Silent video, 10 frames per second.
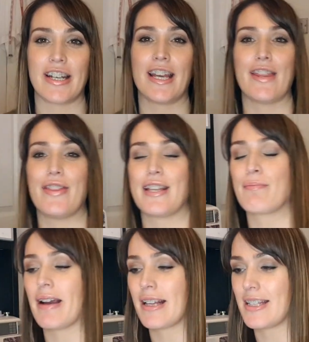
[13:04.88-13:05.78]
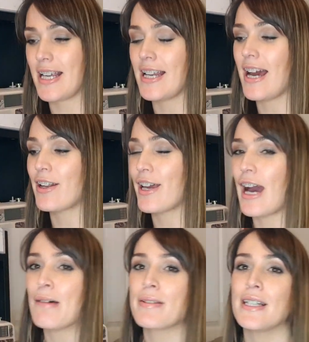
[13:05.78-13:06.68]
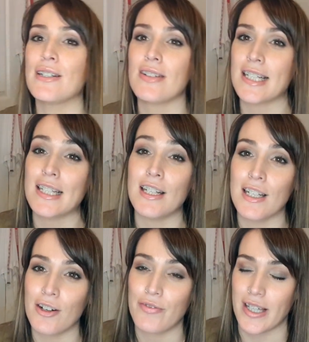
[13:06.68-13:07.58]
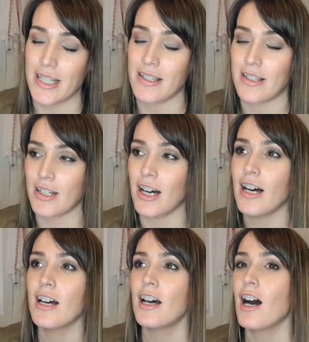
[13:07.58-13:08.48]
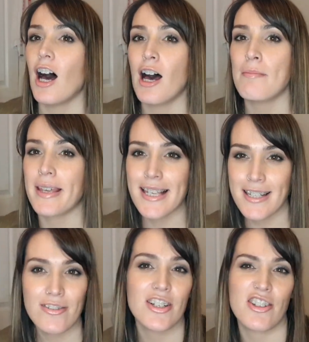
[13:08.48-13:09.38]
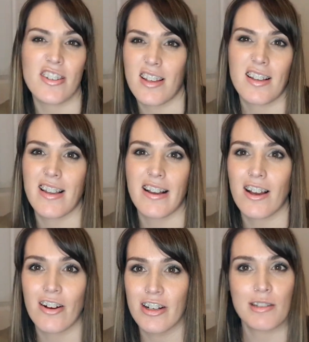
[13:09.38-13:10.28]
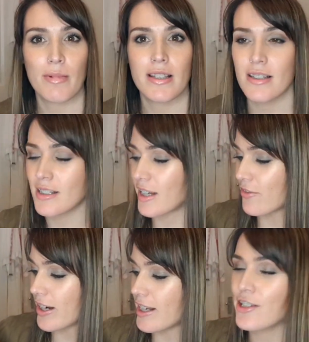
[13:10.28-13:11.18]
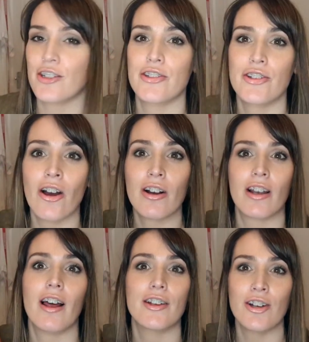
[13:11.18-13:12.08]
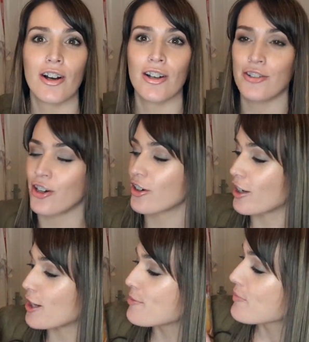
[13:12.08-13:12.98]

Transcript: in this magazine, and I absolutely love Easter. Um, Easter is just like second Christmas, isn't it really? Just chocolate, chocolate, chocolate.